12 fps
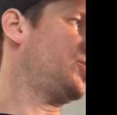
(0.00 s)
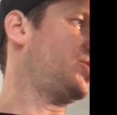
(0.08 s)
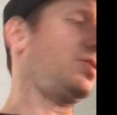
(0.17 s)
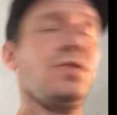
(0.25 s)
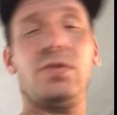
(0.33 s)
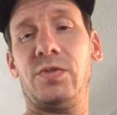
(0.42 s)
the
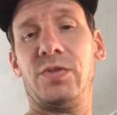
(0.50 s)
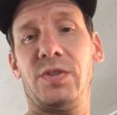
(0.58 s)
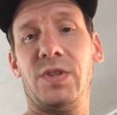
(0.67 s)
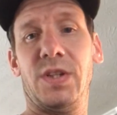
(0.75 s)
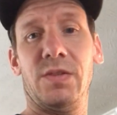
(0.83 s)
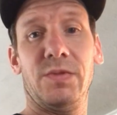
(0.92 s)
noodles are
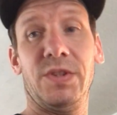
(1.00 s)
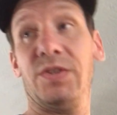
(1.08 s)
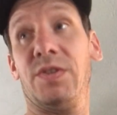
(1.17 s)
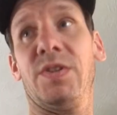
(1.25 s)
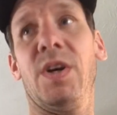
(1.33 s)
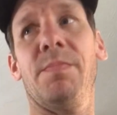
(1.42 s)
done, we can
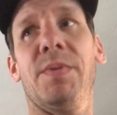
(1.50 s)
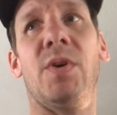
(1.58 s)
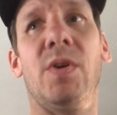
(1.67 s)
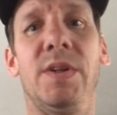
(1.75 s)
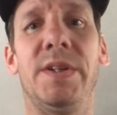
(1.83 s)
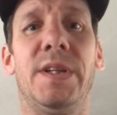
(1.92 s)
just dump it
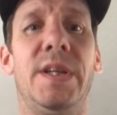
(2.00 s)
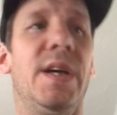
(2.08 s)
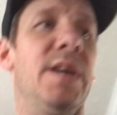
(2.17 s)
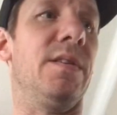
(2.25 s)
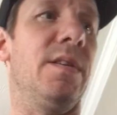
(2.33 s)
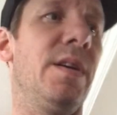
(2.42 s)
all in
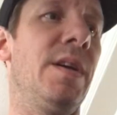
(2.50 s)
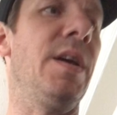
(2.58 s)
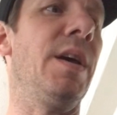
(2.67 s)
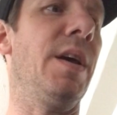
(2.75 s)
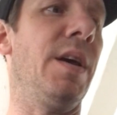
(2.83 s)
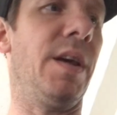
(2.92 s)
together
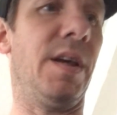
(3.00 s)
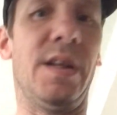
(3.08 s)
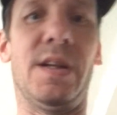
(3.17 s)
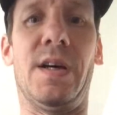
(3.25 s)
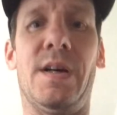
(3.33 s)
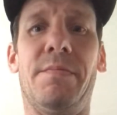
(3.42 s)

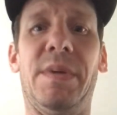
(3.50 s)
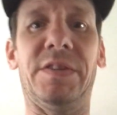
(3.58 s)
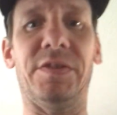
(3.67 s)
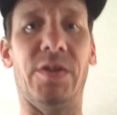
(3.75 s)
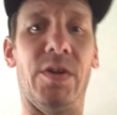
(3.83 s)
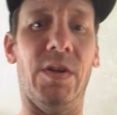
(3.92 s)
and
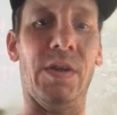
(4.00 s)
mix it all